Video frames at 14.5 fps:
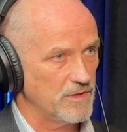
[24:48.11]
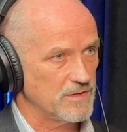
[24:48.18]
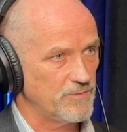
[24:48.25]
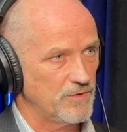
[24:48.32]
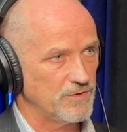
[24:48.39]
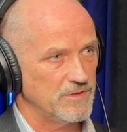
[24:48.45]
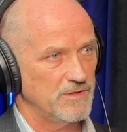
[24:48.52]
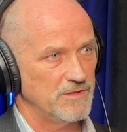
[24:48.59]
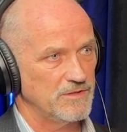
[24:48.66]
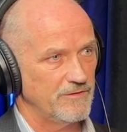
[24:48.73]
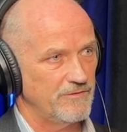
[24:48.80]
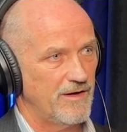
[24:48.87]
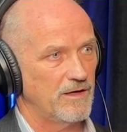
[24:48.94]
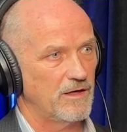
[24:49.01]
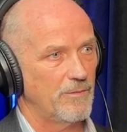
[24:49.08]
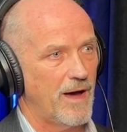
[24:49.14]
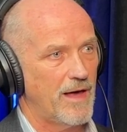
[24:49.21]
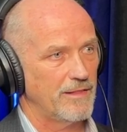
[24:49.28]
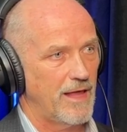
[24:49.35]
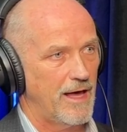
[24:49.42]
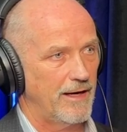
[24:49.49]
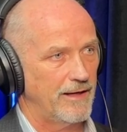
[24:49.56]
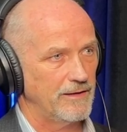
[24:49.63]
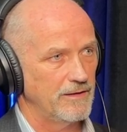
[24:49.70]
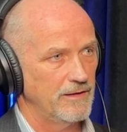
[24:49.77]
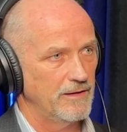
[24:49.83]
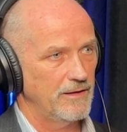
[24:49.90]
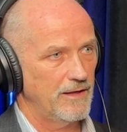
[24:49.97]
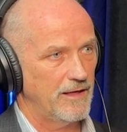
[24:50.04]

this person is. You found them online.